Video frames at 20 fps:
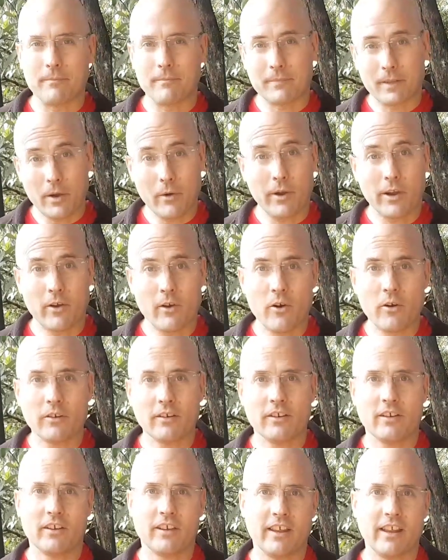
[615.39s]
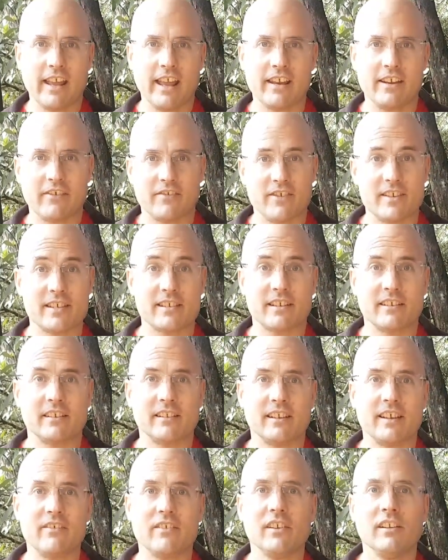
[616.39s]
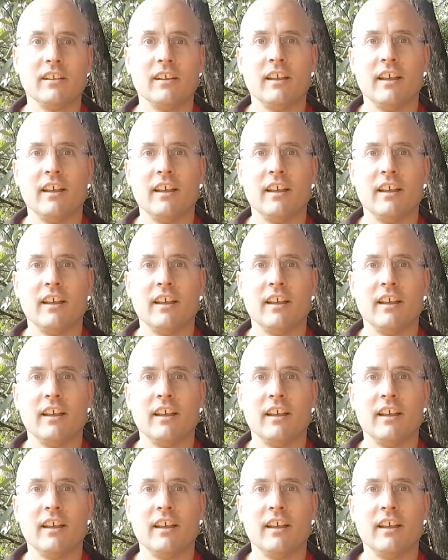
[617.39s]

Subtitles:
going on at a physical level